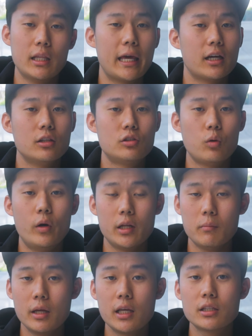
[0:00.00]
like 20
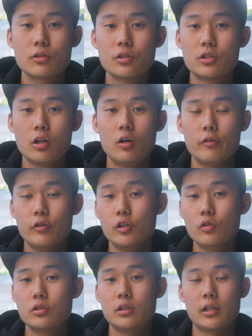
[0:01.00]
minutes or so if you're
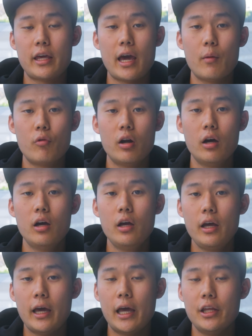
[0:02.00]
using the camera
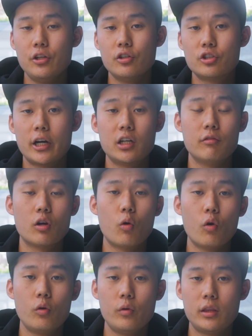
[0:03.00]
and you're trying to
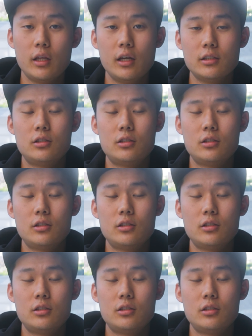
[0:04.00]
record with it.